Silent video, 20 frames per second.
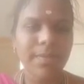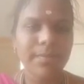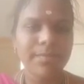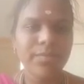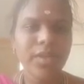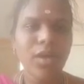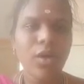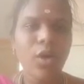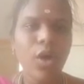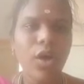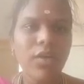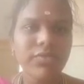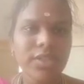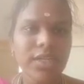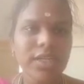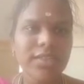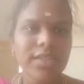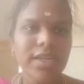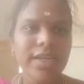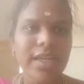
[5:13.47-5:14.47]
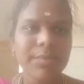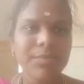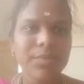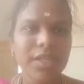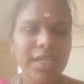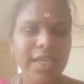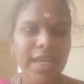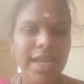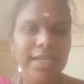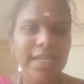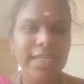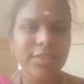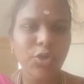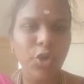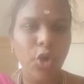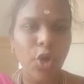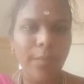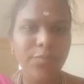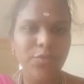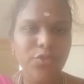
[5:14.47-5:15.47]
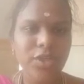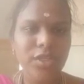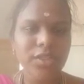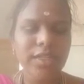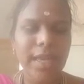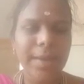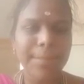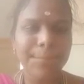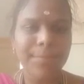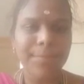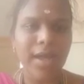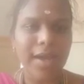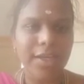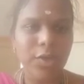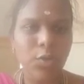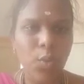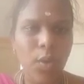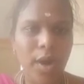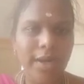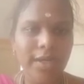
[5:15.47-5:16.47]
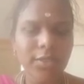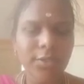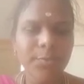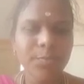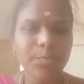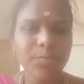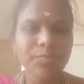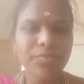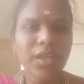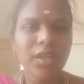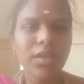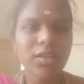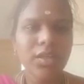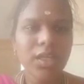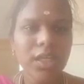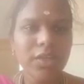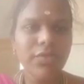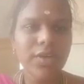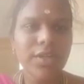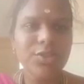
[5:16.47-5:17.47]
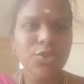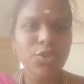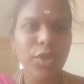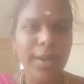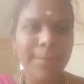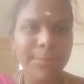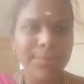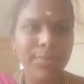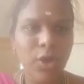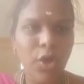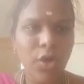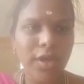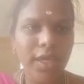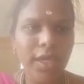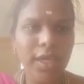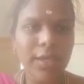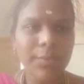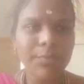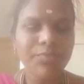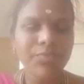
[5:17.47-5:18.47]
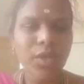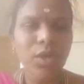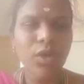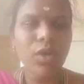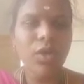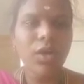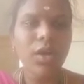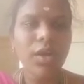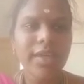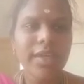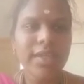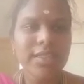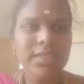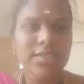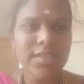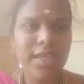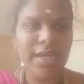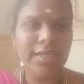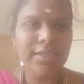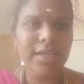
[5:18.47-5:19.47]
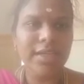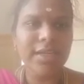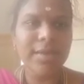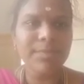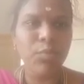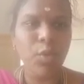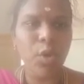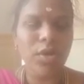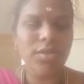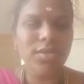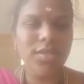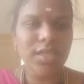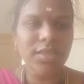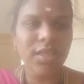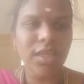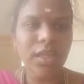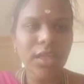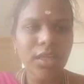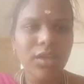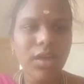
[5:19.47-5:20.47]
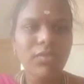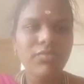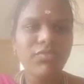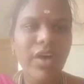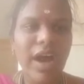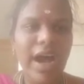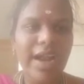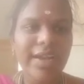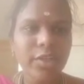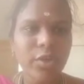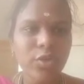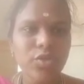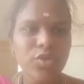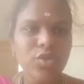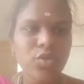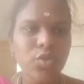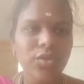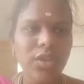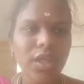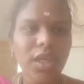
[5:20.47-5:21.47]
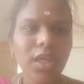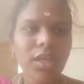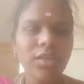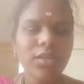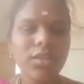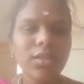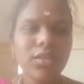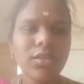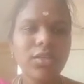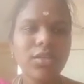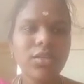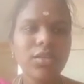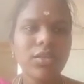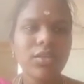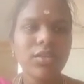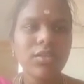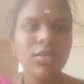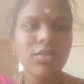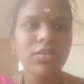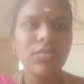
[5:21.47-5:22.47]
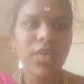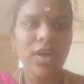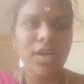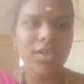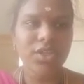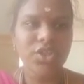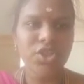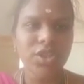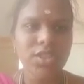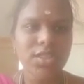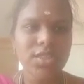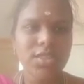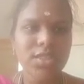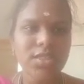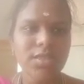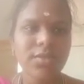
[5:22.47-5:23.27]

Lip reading: After that, I am creating the object employee1 equal to employee. Inside that, I am passing the values to the functions.